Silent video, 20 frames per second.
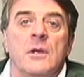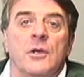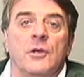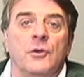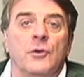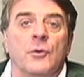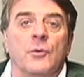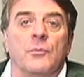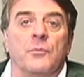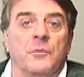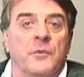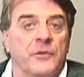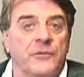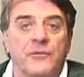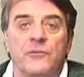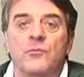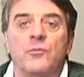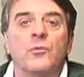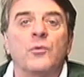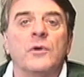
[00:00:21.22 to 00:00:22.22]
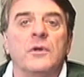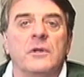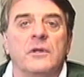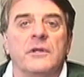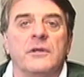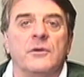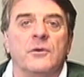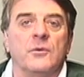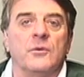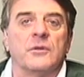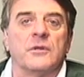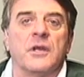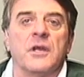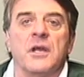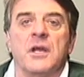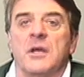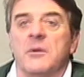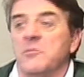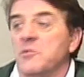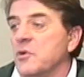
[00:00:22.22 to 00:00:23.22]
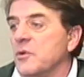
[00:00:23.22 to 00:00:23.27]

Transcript: You know, this is really an old game.